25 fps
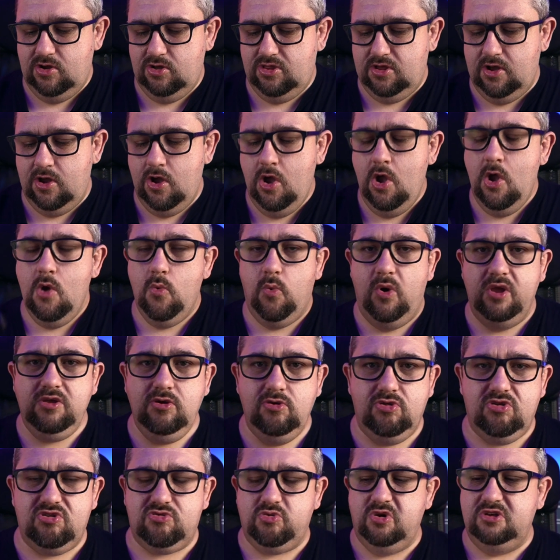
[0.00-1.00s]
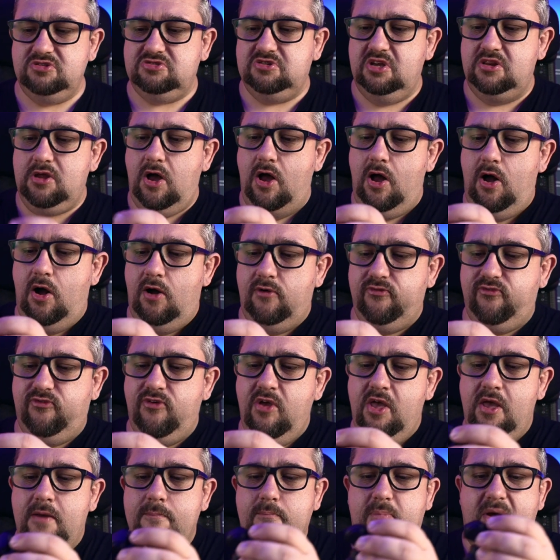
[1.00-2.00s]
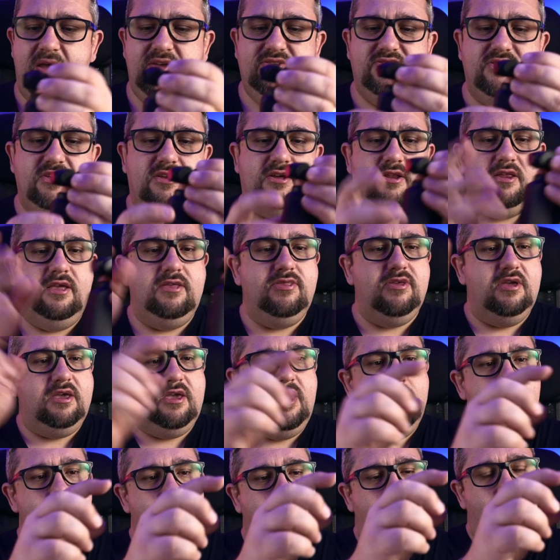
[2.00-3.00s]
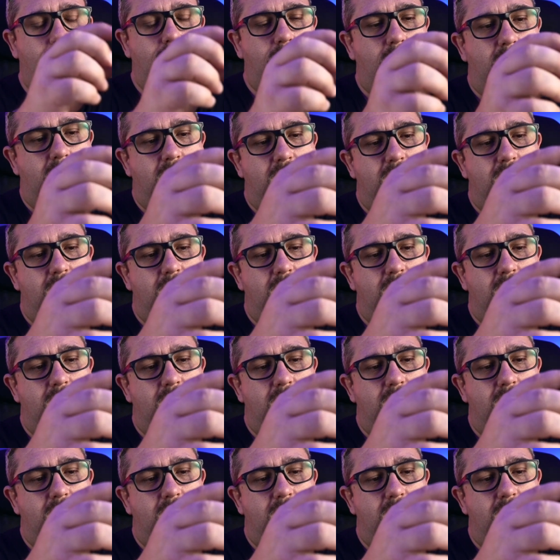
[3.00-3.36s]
that when you switch it off, basically the gimbal